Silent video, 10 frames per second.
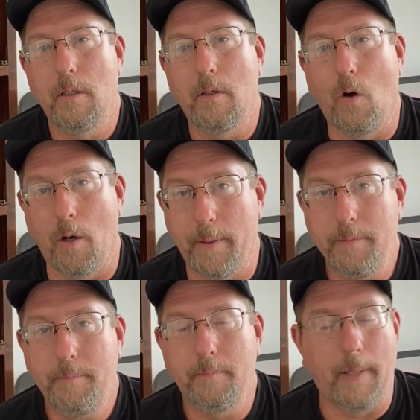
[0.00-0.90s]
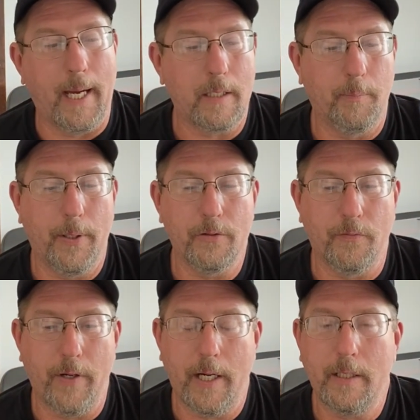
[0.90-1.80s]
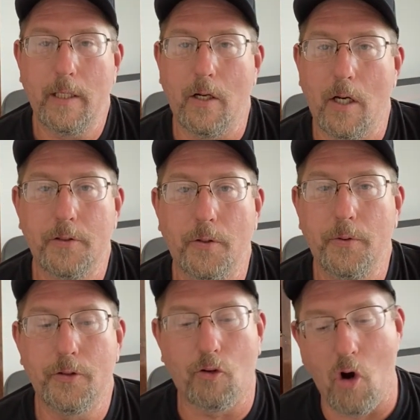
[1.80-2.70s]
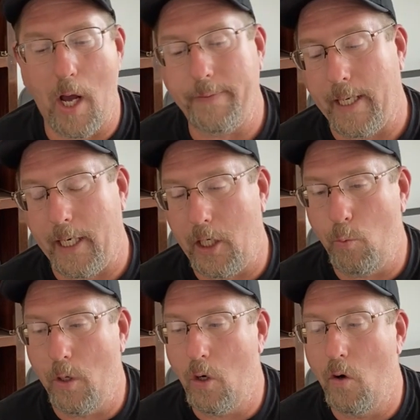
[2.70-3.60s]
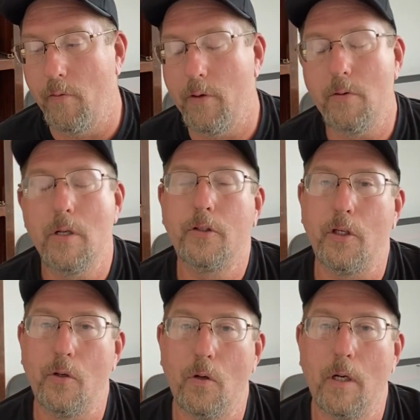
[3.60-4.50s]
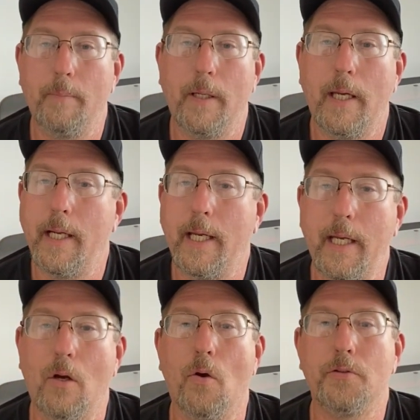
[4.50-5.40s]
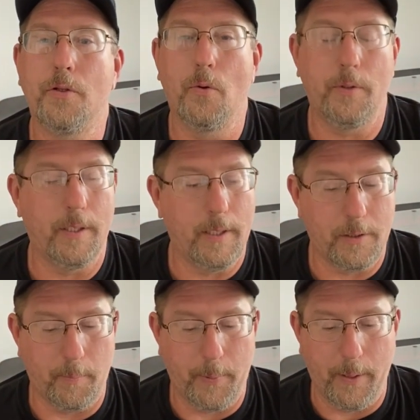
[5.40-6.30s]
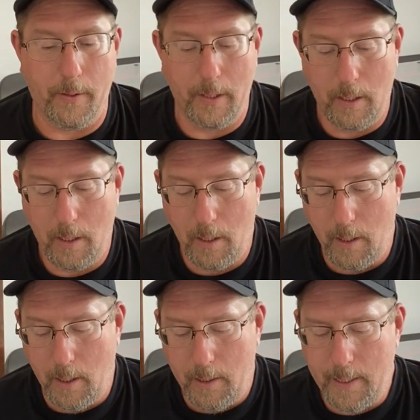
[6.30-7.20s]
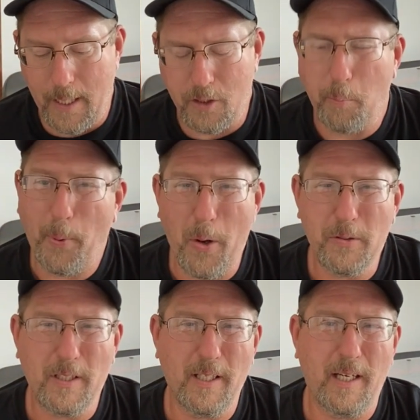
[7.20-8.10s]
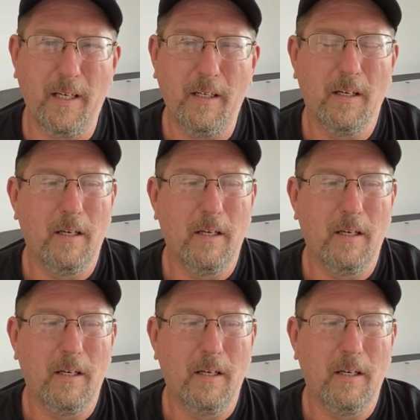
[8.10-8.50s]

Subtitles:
Armand, back in Pennsylvania, got so distraught that he went over to Europe, and he also disappeared. Now, supposedly,